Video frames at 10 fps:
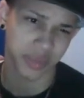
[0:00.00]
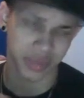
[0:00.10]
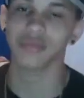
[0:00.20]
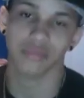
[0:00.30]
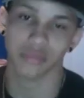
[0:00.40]

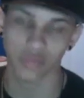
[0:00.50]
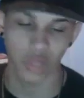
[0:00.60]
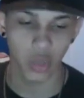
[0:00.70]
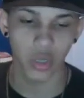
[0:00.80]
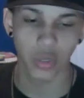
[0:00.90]
But
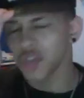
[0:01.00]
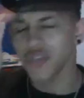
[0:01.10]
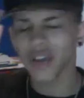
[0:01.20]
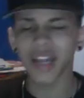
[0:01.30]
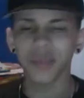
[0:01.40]
YOLO. You
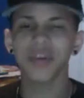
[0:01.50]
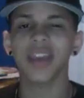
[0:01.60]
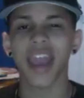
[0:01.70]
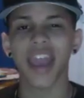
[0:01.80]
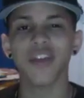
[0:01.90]
gotta
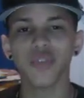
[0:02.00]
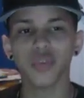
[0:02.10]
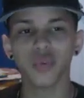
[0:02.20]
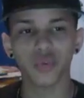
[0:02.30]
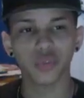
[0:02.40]
be
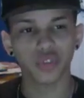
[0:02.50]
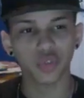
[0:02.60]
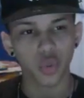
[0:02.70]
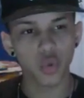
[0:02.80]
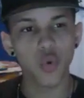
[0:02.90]
able to
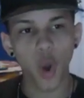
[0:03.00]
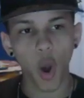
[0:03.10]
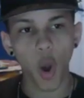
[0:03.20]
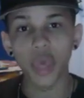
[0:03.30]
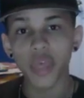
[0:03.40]
do
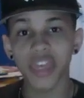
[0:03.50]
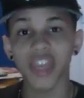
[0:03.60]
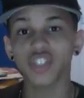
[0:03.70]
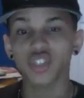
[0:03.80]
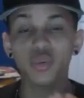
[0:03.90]
all the
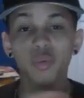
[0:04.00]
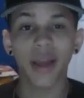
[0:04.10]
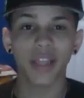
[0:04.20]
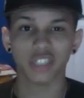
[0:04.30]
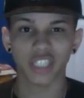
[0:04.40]
things you do
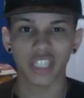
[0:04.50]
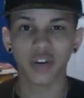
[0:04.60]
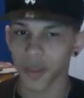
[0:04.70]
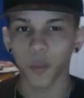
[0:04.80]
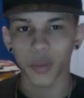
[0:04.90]
by
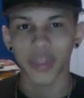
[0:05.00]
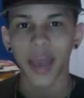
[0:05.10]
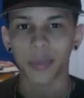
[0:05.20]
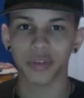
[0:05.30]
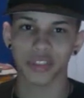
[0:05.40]
yourself with
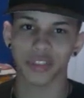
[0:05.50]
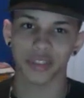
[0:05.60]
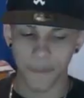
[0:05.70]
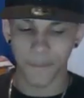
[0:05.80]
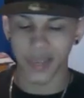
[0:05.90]
that person.
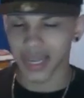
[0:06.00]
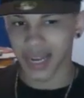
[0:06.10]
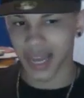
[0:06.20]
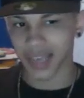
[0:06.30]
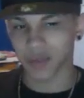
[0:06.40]
Meaning,
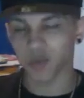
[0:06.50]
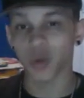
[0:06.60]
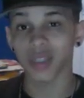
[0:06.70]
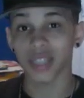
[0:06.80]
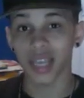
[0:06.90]
like, if
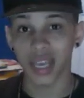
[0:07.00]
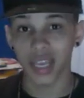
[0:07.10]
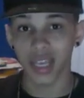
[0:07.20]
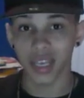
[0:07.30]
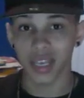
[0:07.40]
one
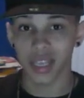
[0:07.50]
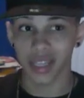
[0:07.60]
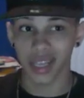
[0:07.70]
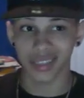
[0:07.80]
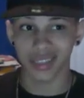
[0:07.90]
day
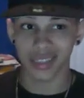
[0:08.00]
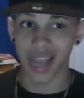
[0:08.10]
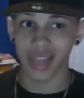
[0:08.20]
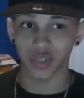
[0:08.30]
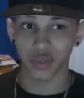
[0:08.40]
y'all
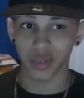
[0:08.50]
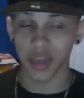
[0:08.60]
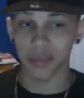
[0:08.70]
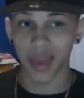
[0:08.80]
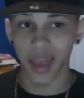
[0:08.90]
decide to
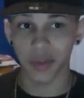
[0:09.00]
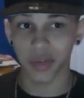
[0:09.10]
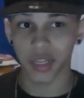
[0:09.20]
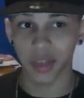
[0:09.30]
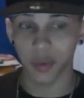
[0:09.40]
get
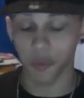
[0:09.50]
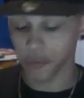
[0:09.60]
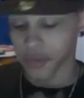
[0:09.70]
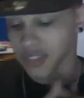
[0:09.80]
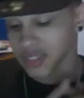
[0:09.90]
married, if
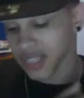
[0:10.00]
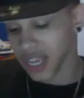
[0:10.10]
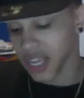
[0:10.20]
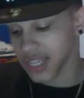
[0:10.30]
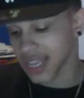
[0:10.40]
one
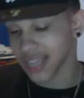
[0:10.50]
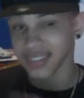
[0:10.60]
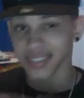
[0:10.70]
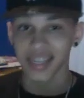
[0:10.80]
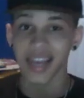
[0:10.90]
day y'all
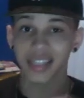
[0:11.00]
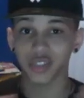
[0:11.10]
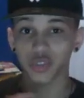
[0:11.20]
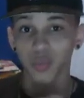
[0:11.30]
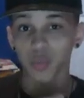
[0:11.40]
decide
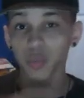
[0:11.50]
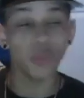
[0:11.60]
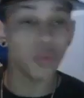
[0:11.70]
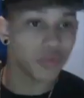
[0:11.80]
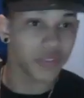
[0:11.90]
to
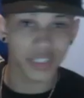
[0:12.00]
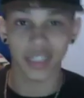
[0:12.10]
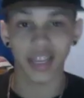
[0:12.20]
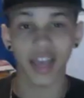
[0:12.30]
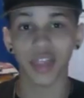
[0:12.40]
move in
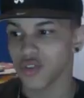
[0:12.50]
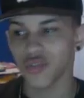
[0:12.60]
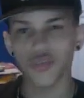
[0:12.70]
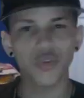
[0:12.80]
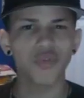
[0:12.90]
together,
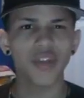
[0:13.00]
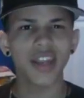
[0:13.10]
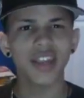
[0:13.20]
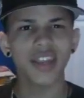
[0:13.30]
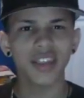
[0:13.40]
you
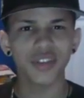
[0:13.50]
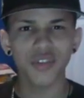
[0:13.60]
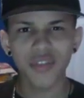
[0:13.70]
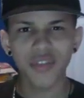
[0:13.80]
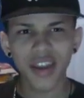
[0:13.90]
already
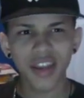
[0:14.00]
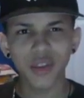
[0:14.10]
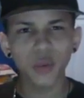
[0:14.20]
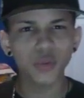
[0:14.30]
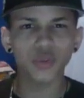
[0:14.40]

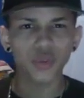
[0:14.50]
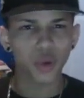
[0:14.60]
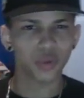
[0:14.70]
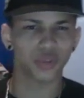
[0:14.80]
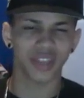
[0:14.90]
used to
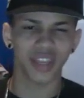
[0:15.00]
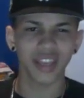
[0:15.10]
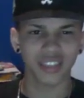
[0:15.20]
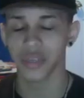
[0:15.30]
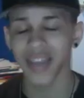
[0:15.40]
those
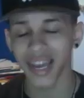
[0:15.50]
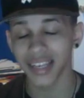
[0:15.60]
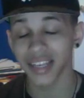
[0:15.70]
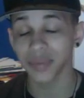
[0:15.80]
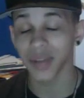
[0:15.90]
things. You gotta
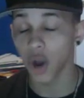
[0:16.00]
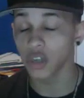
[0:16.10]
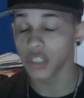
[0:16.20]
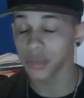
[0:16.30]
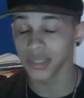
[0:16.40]
keep it
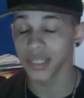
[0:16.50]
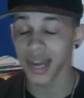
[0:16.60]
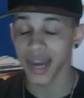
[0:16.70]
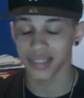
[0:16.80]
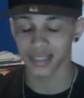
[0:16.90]

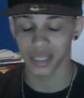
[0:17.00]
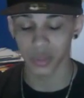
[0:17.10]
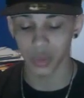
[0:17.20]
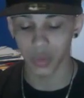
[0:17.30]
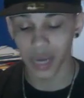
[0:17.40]
100% honesty.
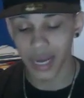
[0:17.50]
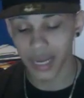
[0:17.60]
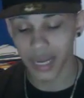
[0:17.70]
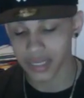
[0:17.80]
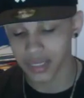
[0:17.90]
You know why?
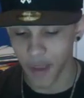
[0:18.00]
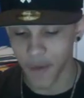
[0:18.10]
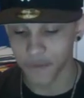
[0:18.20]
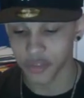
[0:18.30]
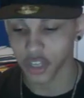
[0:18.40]
Because
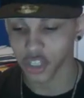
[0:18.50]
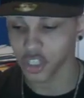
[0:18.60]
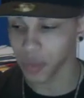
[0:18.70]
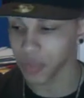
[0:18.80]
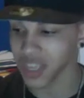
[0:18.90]
if there's
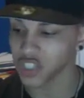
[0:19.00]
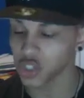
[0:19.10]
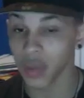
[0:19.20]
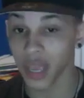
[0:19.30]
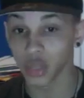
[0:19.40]
some things
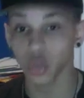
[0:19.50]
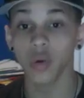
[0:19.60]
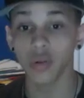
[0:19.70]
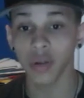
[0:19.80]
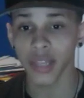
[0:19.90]
you can't do
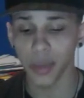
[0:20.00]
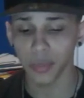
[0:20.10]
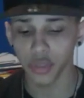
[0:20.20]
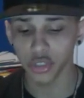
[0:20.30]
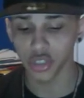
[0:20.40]
around that
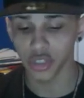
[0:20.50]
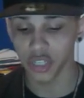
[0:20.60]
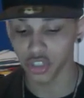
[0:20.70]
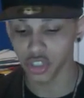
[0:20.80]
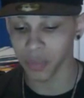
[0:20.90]
person,
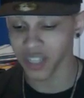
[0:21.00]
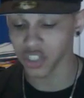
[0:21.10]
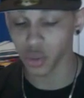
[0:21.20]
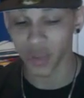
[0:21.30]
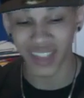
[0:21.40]
there's some
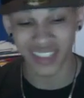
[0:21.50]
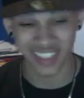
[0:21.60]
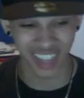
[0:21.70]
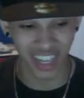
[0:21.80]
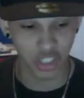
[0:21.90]
things you can't
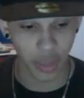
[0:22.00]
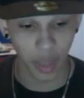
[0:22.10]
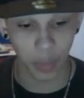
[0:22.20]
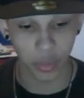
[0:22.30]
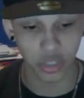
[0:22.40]
say to
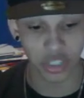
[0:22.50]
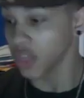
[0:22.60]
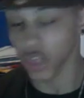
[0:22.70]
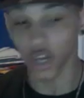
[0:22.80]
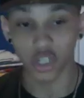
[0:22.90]
that person,
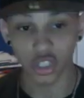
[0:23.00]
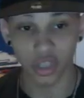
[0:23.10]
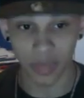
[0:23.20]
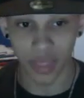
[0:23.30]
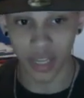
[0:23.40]
there are
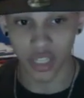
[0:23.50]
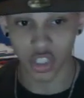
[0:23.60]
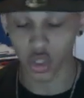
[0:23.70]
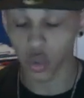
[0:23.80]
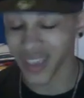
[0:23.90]
some
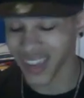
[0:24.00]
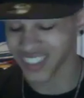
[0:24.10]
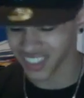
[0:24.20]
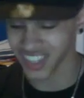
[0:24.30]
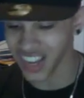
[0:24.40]
things you can
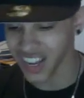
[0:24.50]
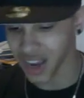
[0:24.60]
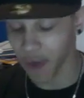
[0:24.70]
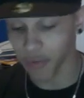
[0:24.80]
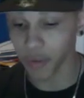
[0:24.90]
say
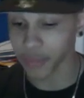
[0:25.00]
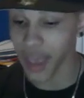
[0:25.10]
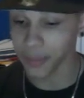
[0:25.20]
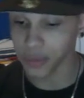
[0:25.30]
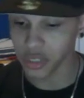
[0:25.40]
around
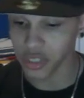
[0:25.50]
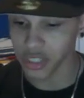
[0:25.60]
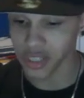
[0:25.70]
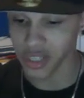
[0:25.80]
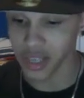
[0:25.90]
that
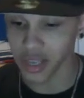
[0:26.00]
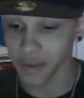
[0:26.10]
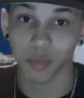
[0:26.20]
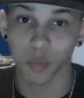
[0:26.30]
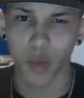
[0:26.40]
person, then
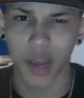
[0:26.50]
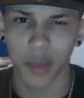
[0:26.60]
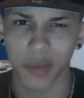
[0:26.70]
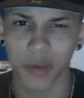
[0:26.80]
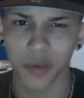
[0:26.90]
why
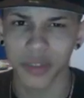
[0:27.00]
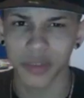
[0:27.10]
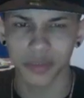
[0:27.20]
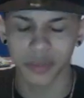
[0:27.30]
be with them?